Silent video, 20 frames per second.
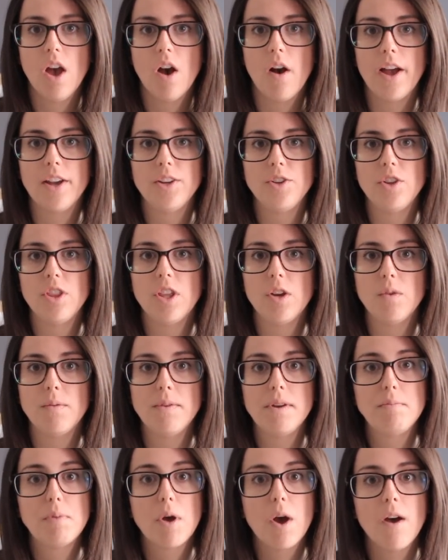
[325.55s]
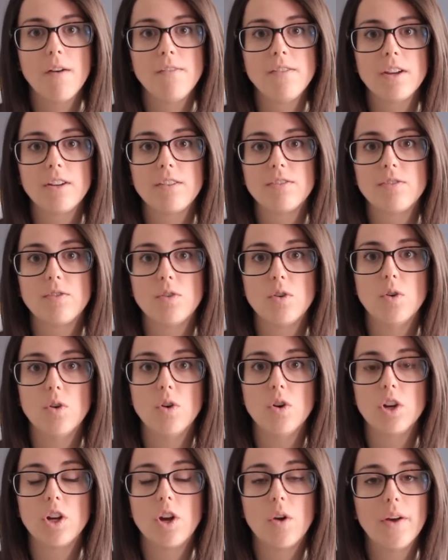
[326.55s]
I knew that it would be perfect
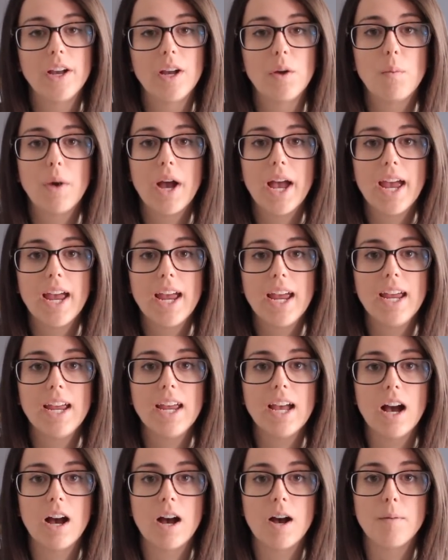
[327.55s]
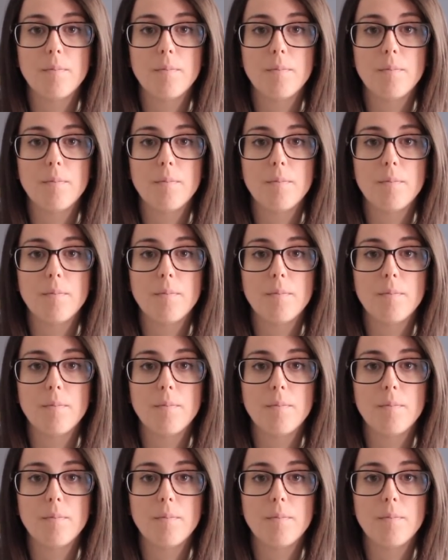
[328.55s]
for going away